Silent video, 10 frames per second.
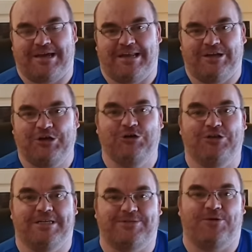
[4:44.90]
kind of
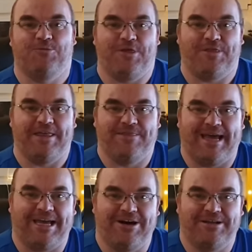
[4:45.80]
goodness from within
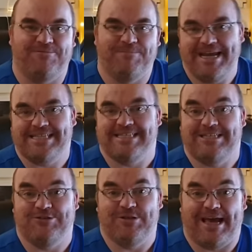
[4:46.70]
that kind of makes us
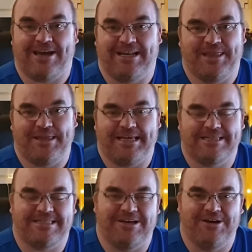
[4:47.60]
do that kind of thing.
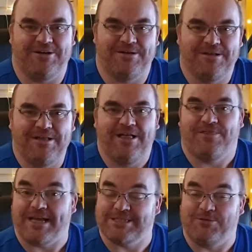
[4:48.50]
So
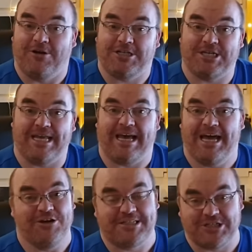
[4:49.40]
thanks for watching.
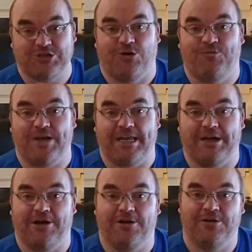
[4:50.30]
I know it's a short
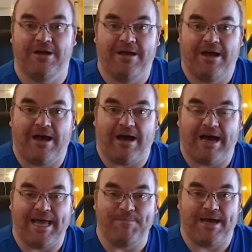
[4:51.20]
video.
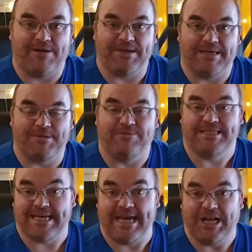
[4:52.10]
I'm having a bit of a
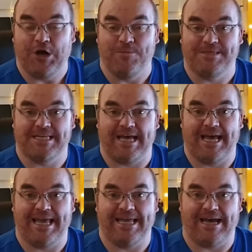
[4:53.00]
day at home
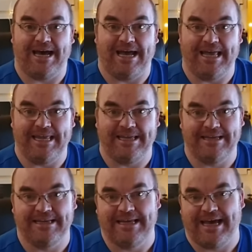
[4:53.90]
today. I
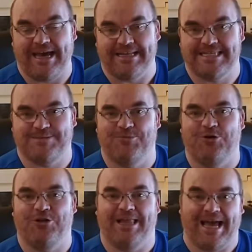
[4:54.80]
had a
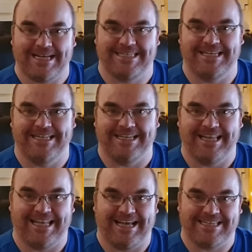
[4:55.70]
small accident
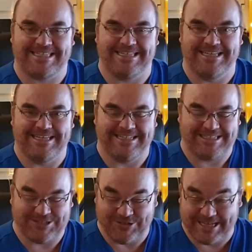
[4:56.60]
the last 2
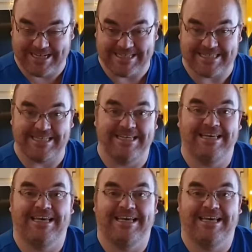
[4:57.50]
days